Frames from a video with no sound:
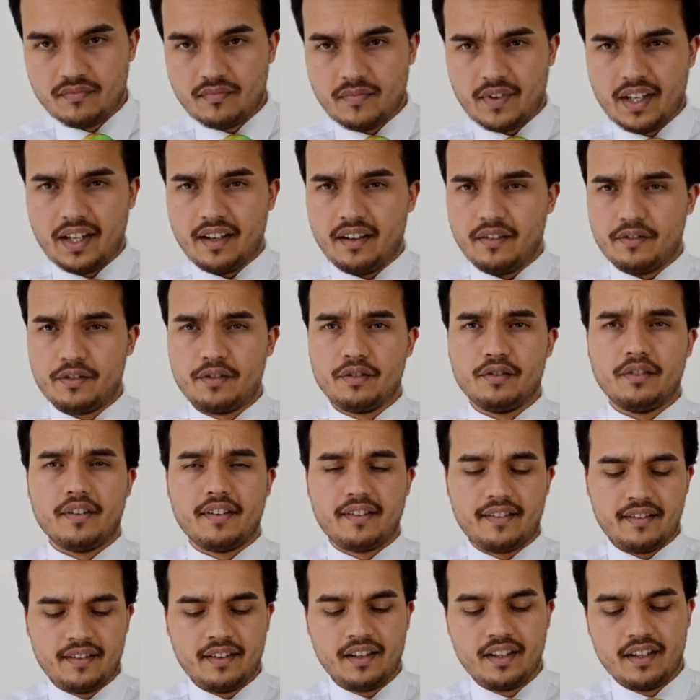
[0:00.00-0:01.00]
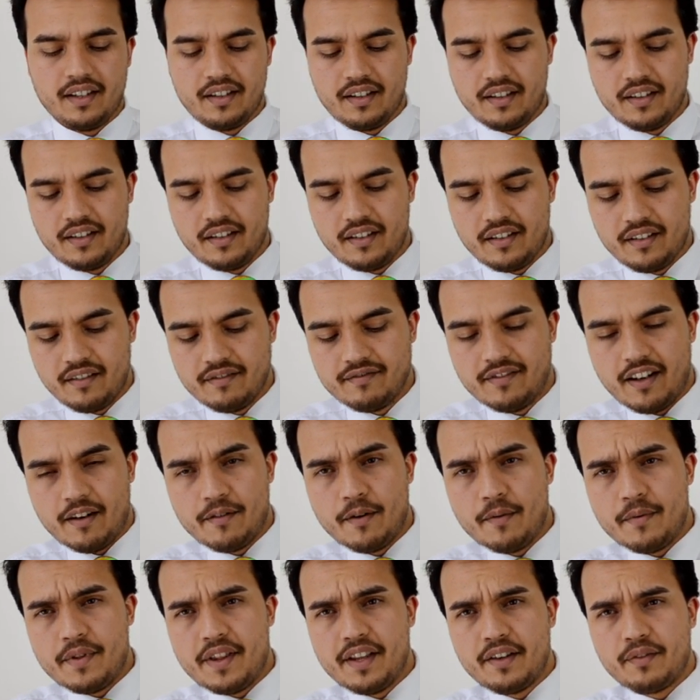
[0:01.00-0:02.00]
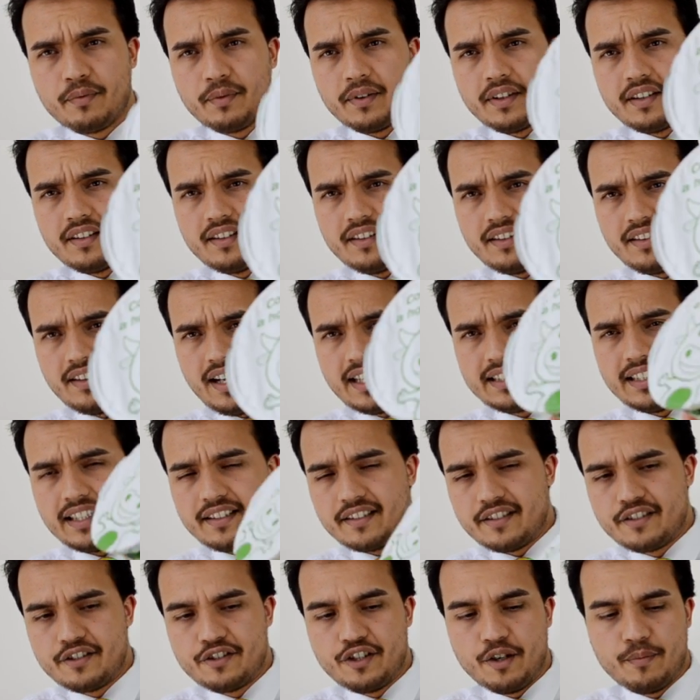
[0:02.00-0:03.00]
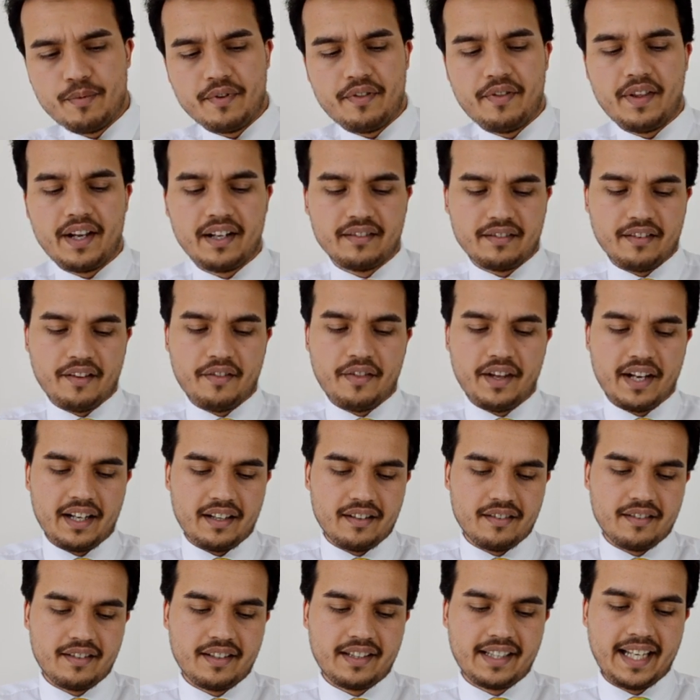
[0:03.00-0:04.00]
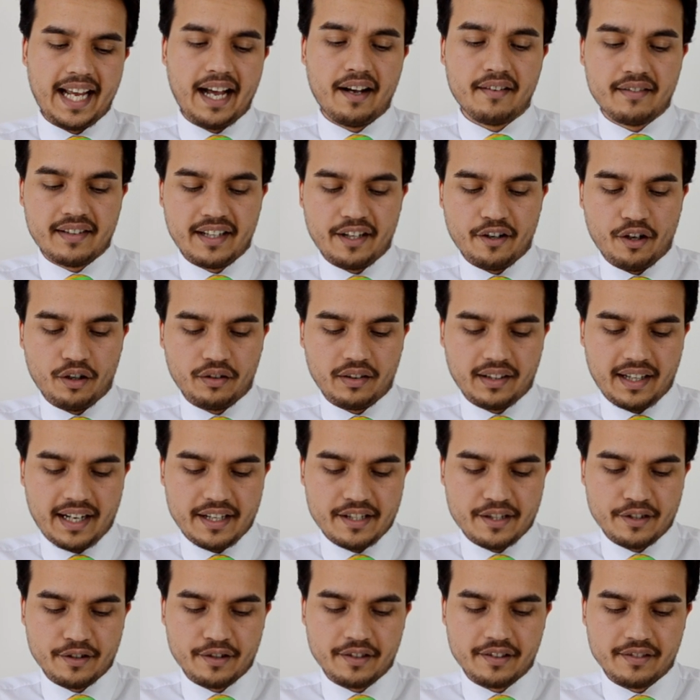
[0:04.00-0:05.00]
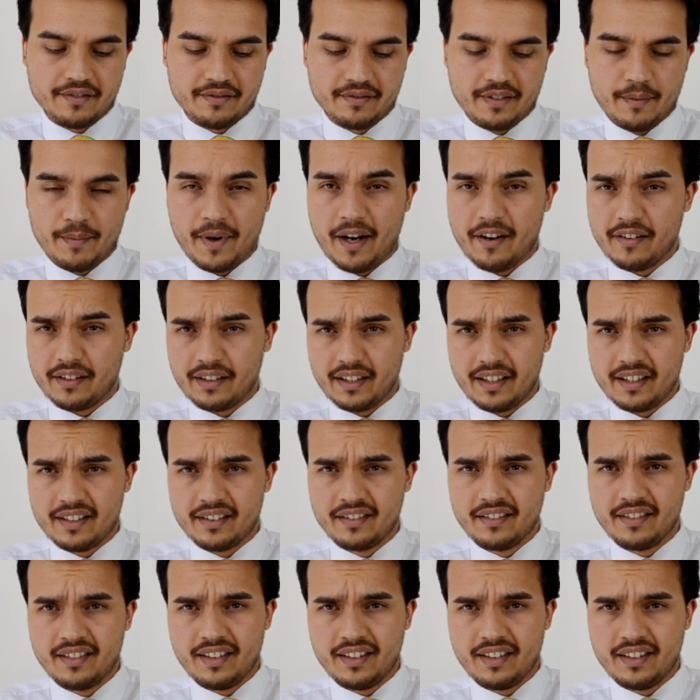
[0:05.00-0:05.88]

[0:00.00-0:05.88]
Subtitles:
Yeah, of course. I remember this one, and that stupid thing on the thing, cows need a holiday too, apparently.